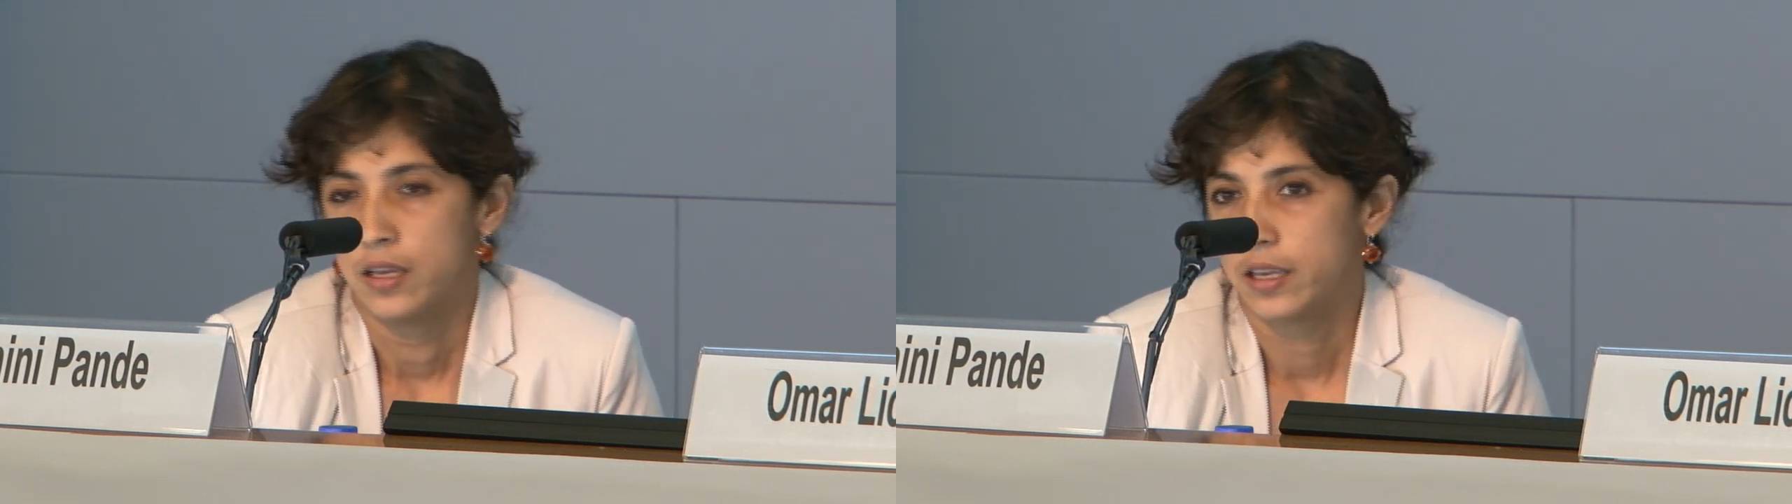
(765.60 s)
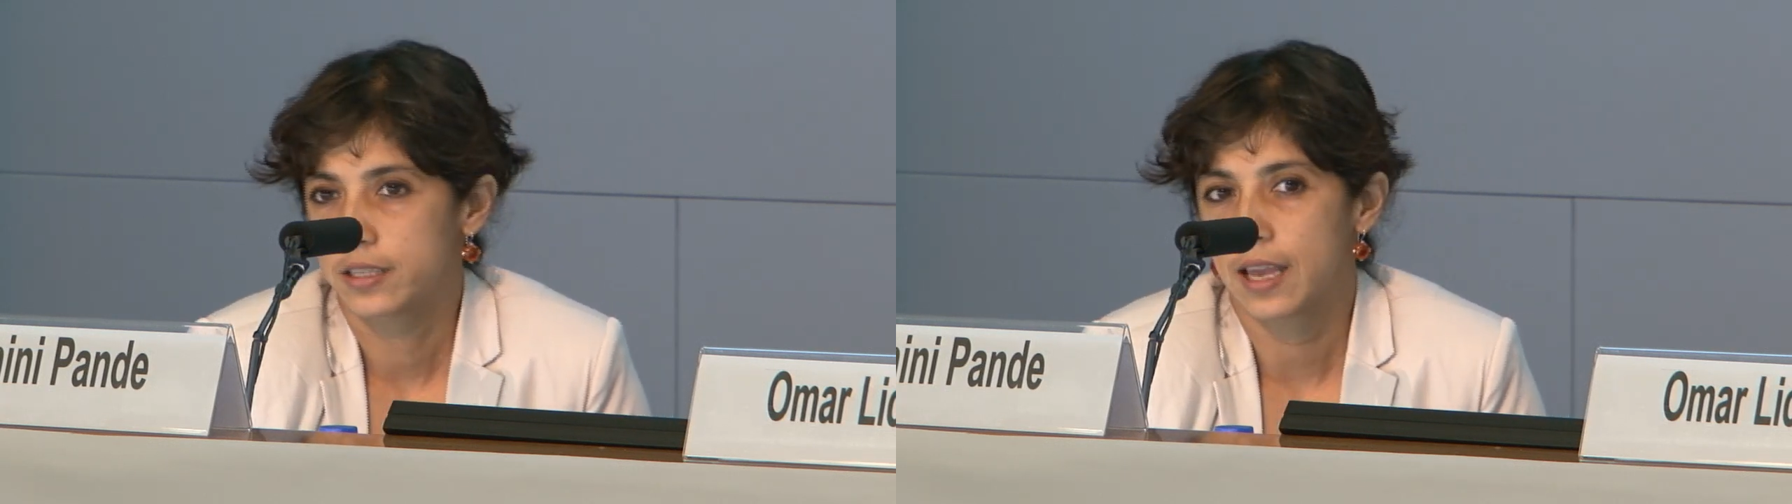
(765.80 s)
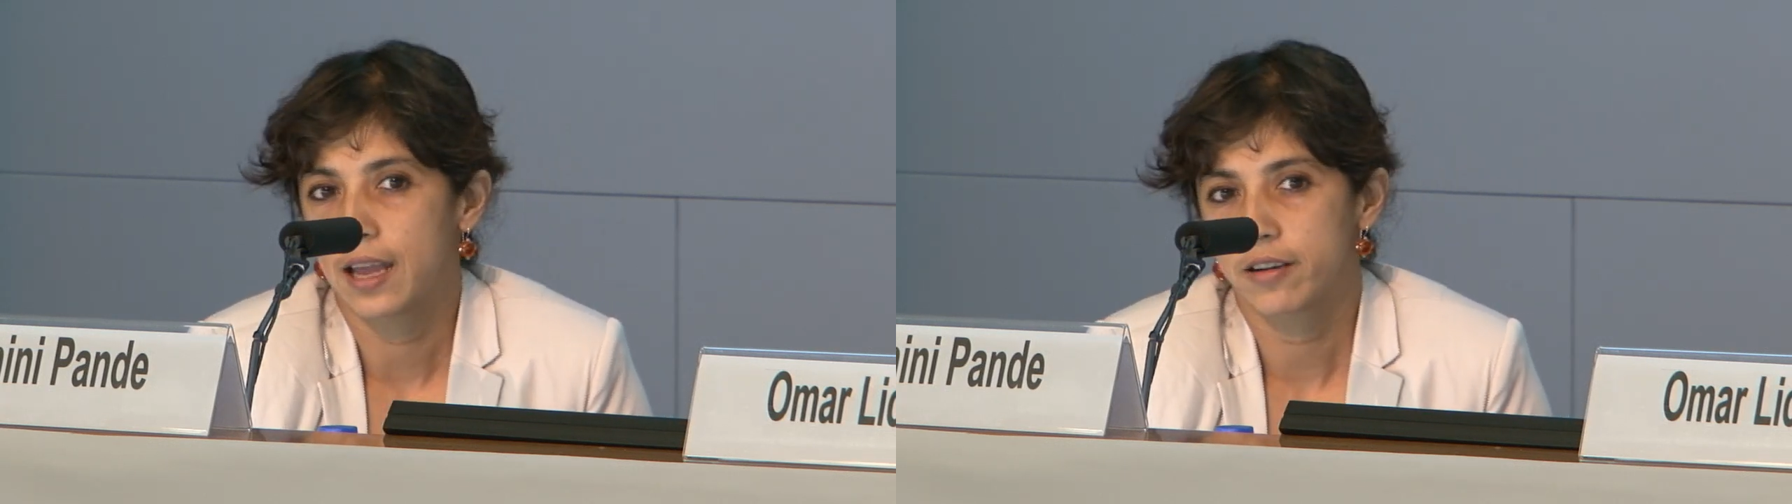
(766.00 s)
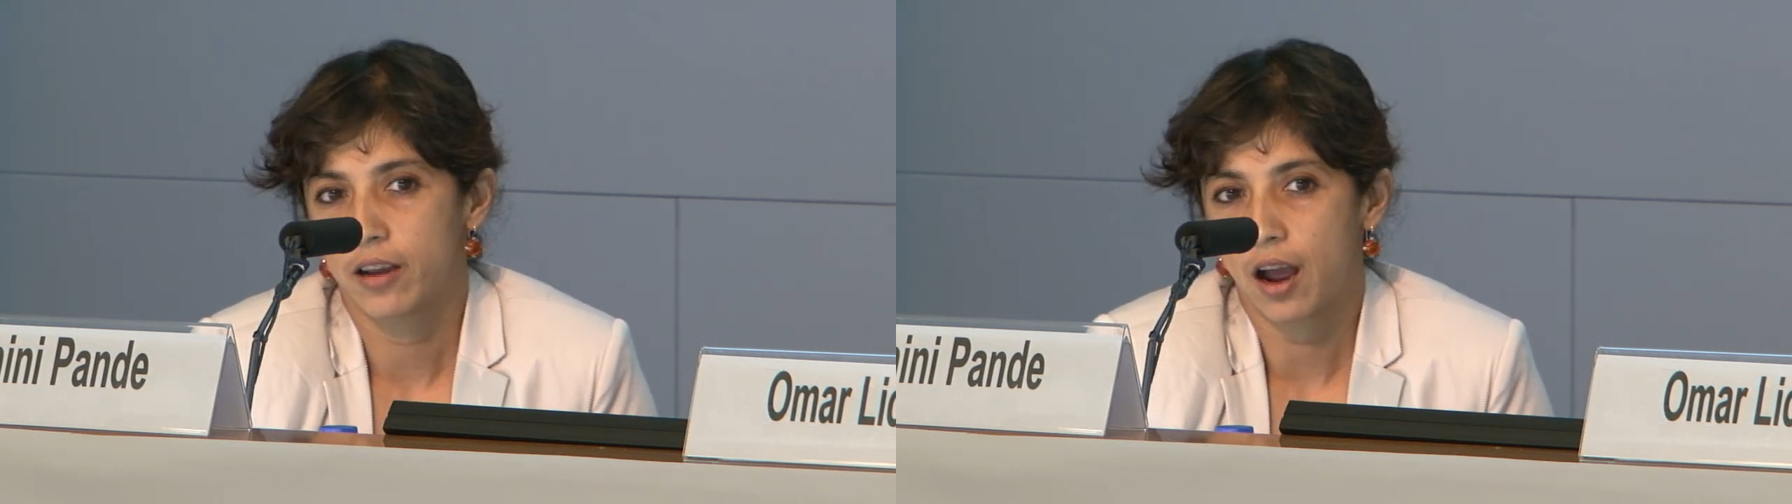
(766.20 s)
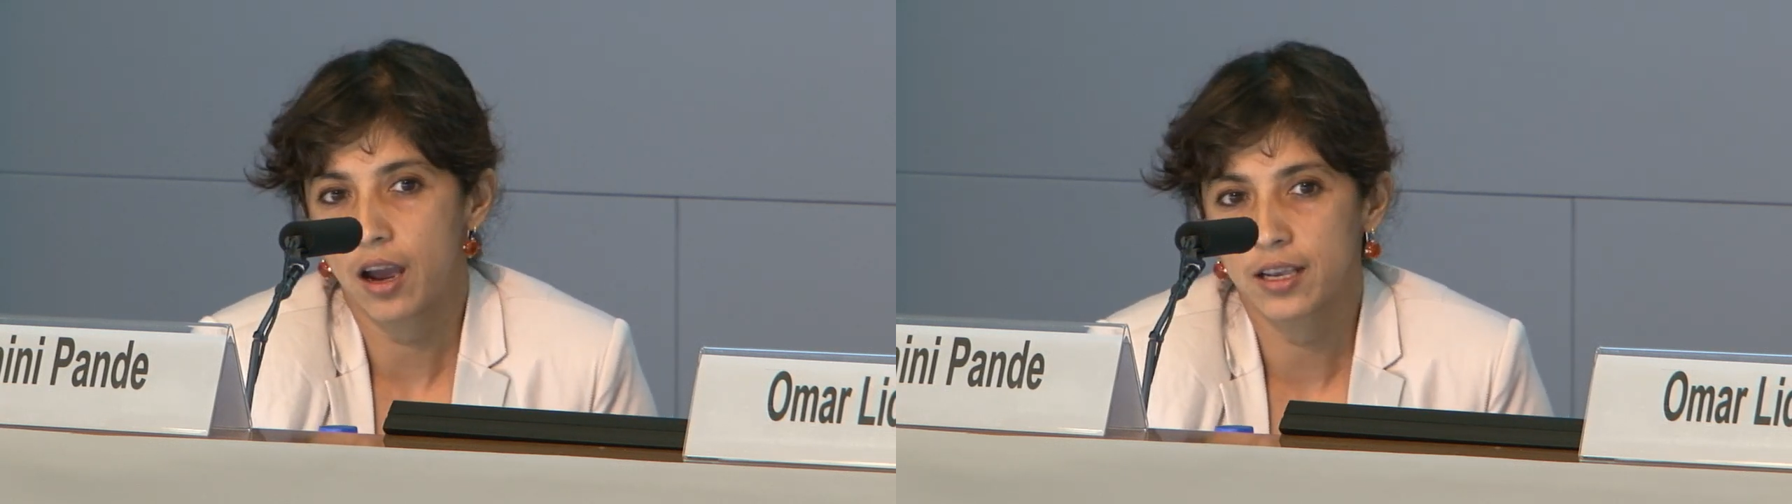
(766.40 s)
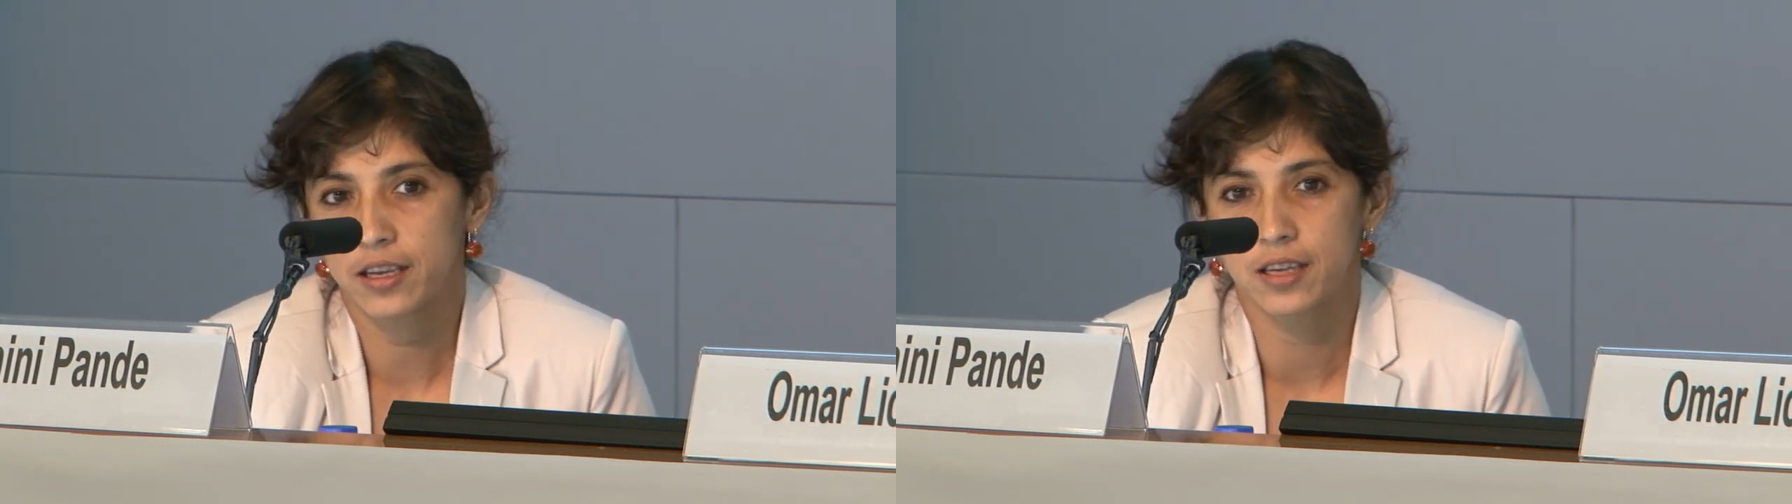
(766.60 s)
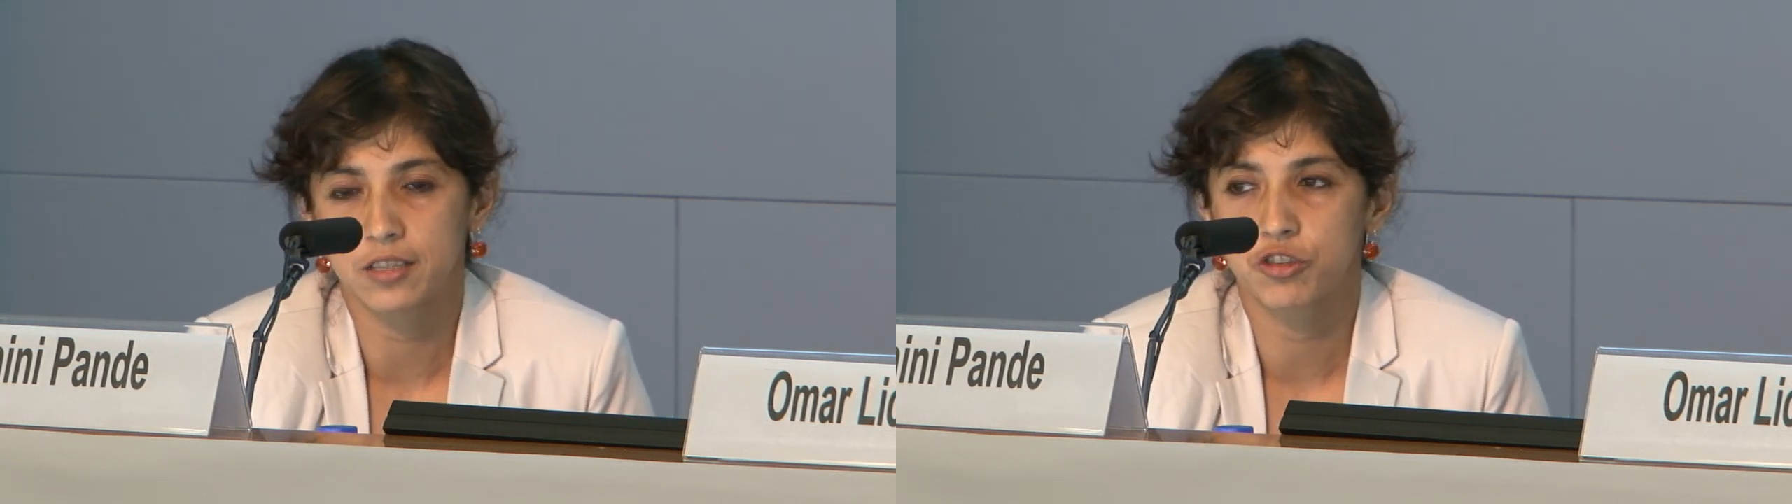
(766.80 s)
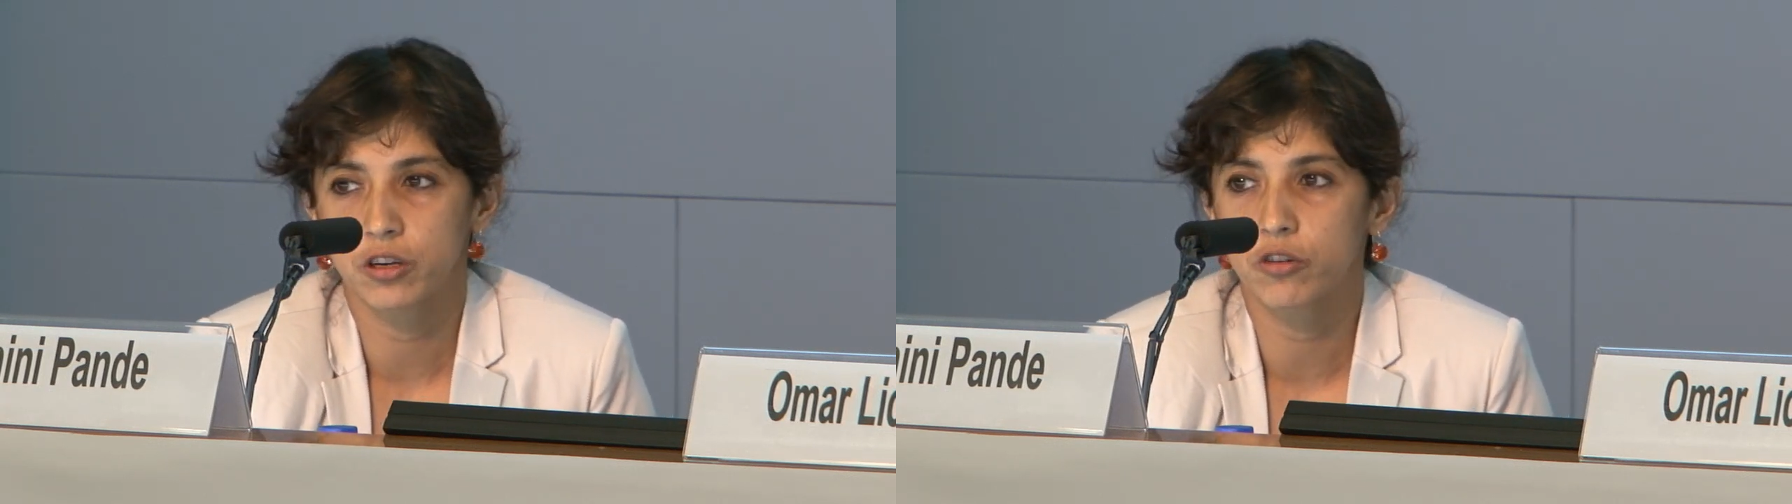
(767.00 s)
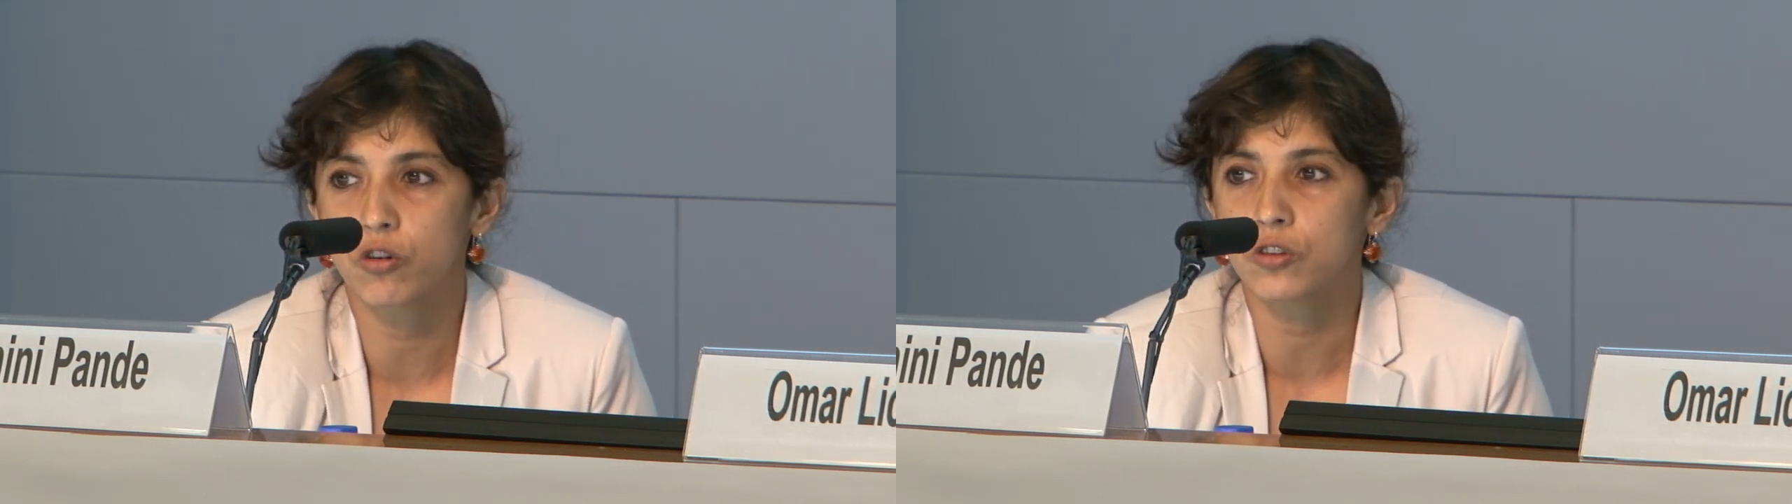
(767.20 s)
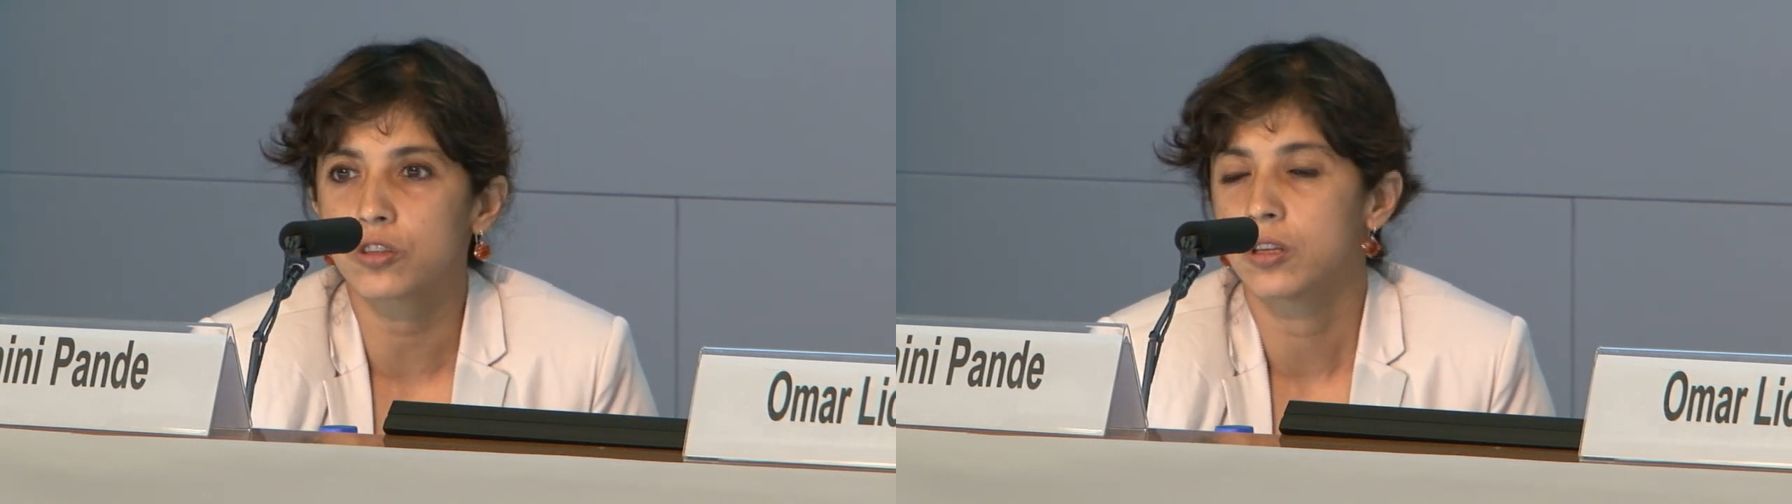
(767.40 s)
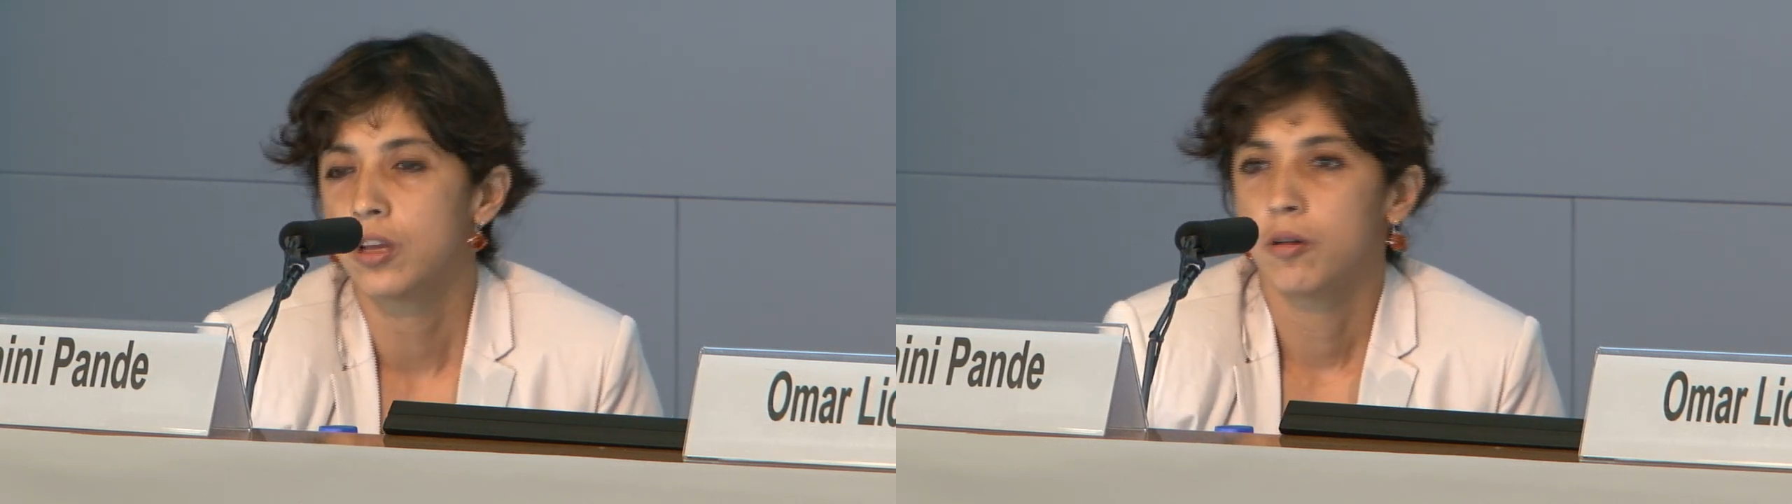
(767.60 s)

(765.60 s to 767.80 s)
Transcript: It's had high industrial growth,